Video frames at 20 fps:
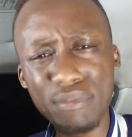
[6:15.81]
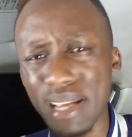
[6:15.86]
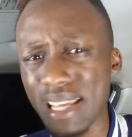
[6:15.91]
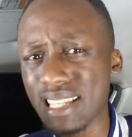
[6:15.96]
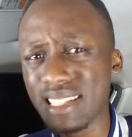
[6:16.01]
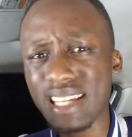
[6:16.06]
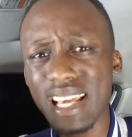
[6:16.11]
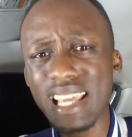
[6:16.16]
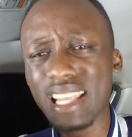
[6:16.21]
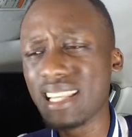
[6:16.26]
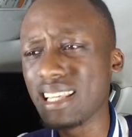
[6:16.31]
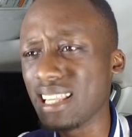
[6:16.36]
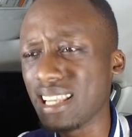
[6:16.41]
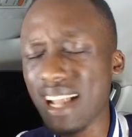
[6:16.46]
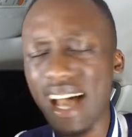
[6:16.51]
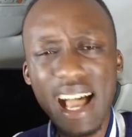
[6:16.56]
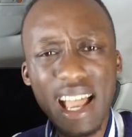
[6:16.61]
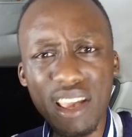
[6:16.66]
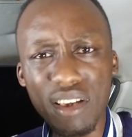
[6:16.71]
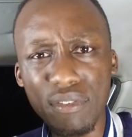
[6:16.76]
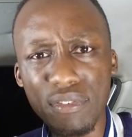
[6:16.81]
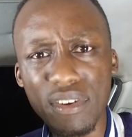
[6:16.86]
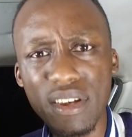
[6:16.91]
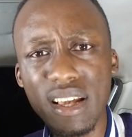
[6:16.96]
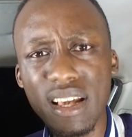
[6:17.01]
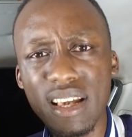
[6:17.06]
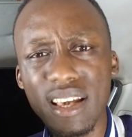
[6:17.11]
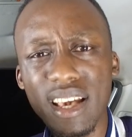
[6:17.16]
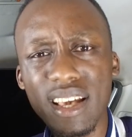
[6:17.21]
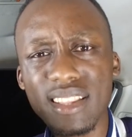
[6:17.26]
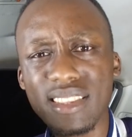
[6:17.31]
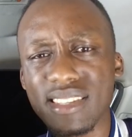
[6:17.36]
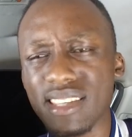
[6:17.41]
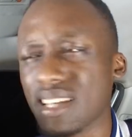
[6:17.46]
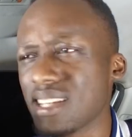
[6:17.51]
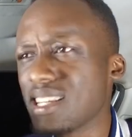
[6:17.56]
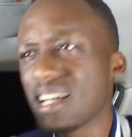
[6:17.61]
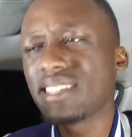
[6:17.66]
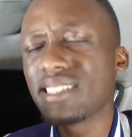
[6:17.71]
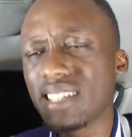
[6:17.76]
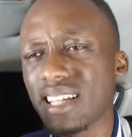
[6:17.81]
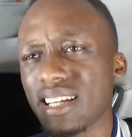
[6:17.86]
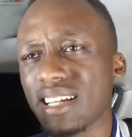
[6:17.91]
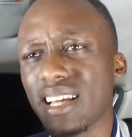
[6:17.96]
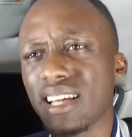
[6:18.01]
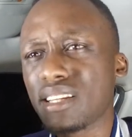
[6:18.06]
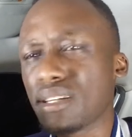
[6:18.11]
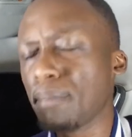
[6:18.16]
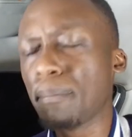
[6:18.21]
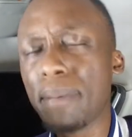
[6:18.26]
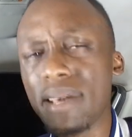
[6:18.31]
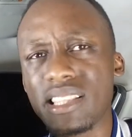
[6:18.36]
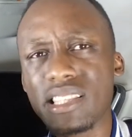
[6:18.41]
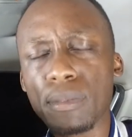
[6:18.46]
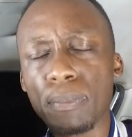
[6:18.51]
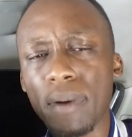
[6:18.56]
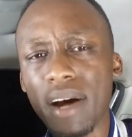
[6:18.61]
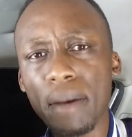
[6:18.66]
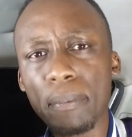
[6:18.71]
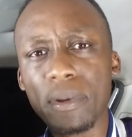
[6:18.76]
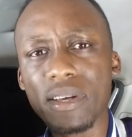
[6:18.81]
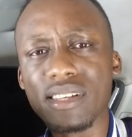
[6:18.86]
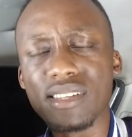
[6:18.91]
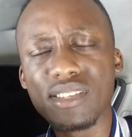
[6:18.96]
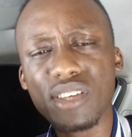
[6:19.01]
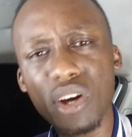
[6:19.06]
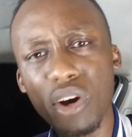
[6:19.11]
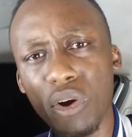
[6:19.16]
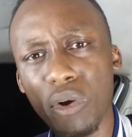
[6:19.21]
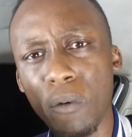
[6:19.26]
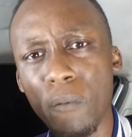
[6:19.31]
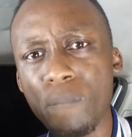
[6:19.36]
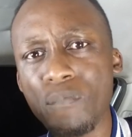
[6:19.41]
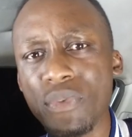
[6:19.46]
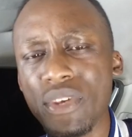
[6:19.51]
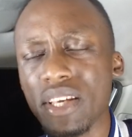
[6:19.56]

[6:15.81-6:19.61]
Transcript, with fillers: my daily life. It it does it, bits beats purpose, yo.